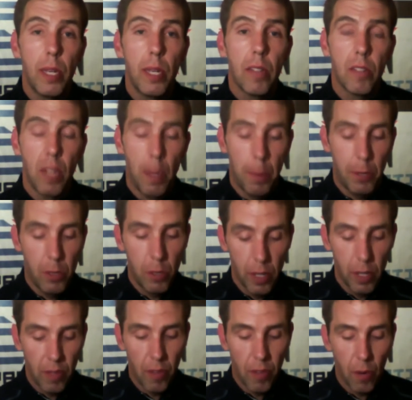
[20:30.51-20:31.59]
It's an
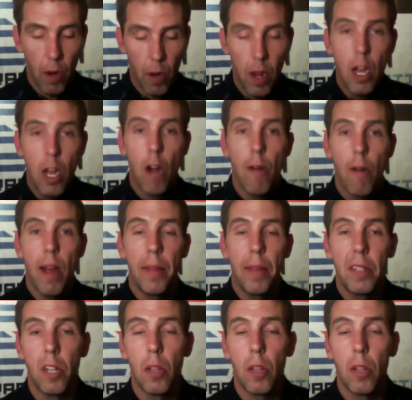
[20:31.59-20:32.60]
opportunity for our athletes to